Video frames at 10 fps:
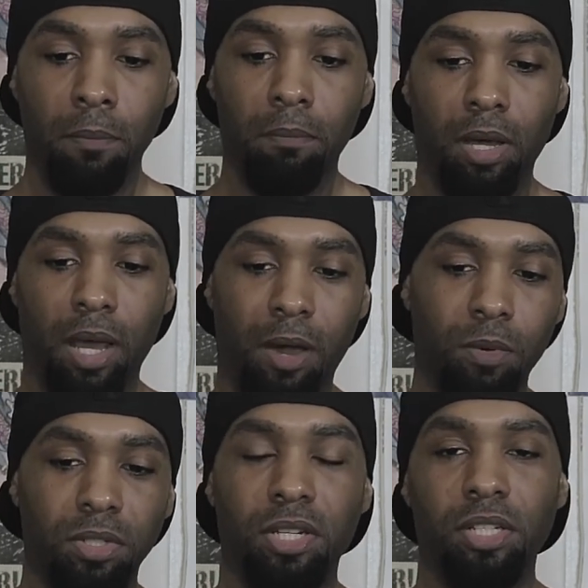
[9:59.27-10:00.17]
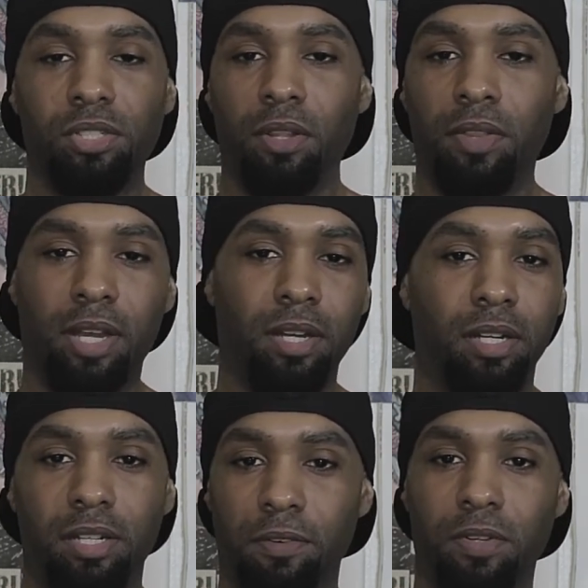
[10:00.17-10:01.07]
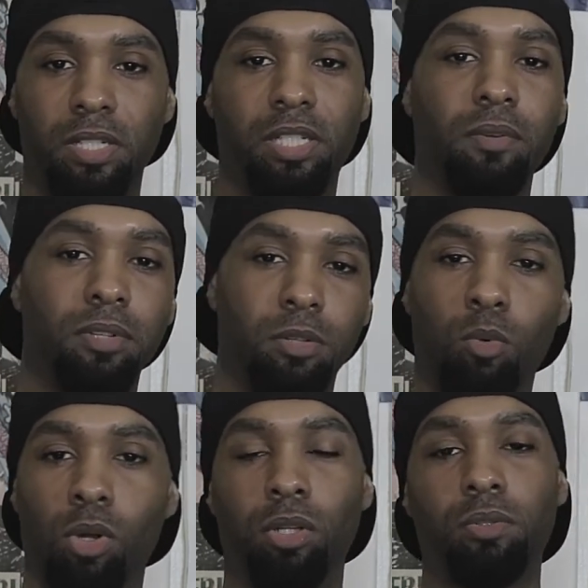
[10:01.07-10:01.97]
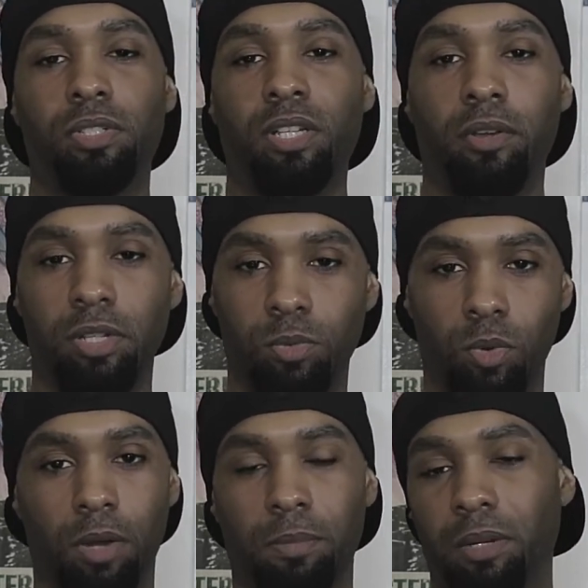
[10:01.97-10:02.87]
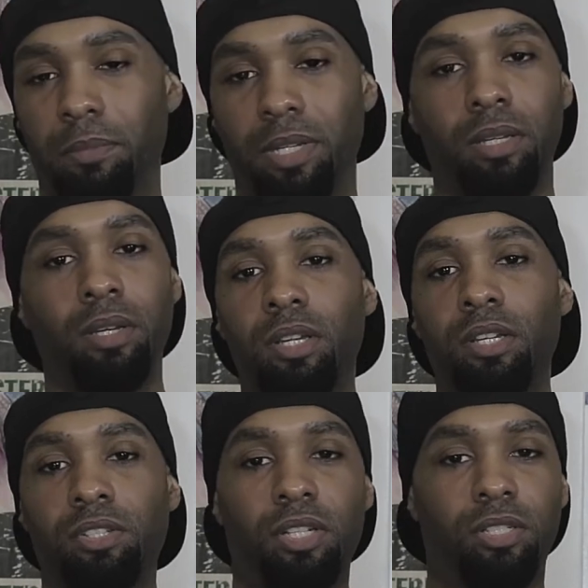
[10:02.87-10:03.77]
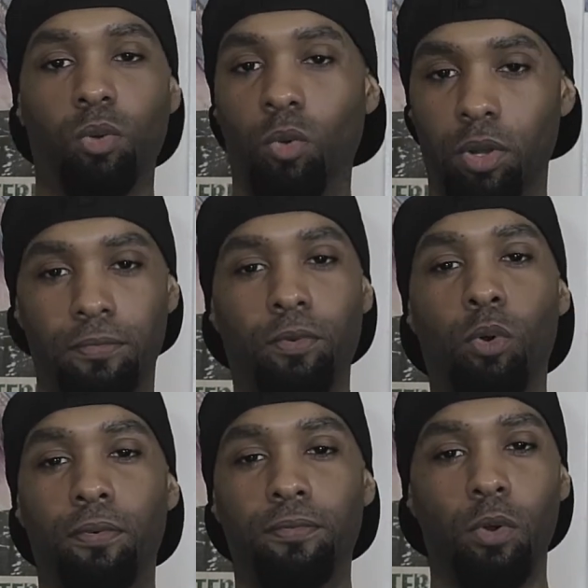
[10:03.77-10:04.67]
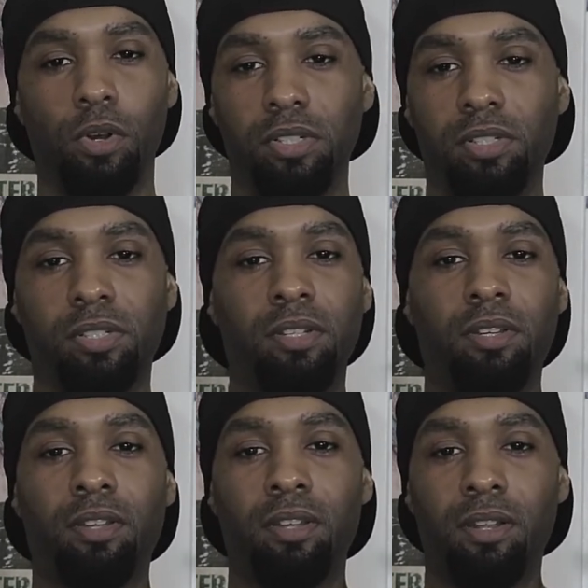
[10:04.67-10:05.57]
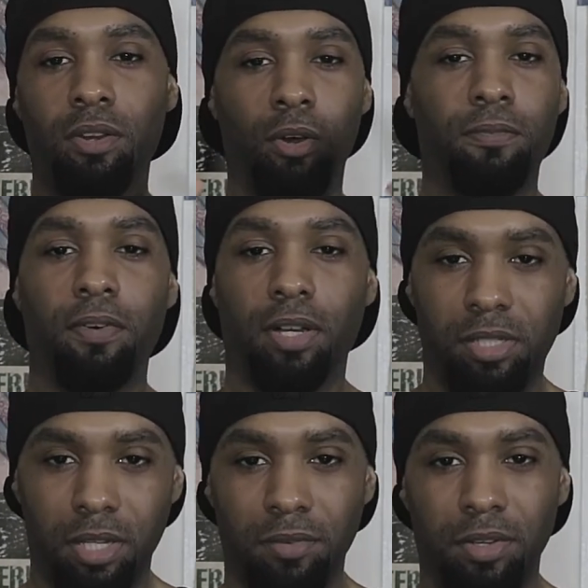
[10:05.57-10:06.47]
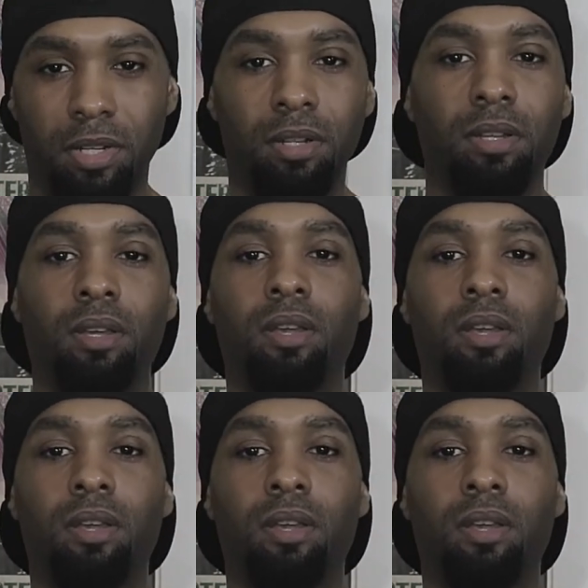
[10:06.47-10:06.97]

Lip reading: But I will touch on that in a different series, a more loose series where I'm going to be just going full force, no fucks given.